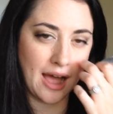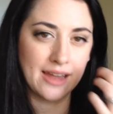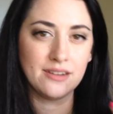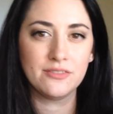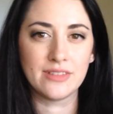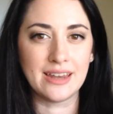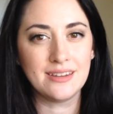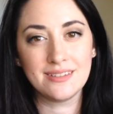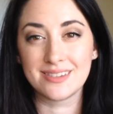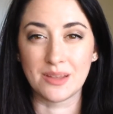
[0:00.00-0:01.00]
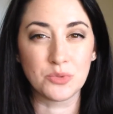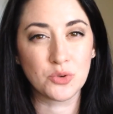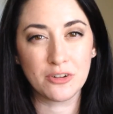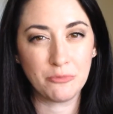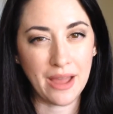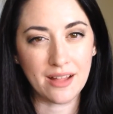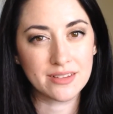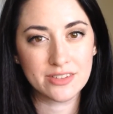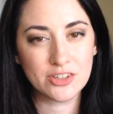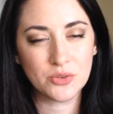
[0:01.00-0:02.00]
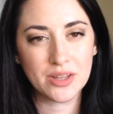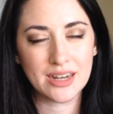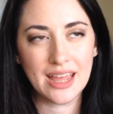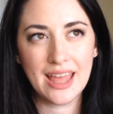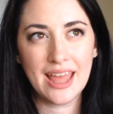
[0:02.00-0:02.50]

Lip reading: kind of lending some sort of balance to it,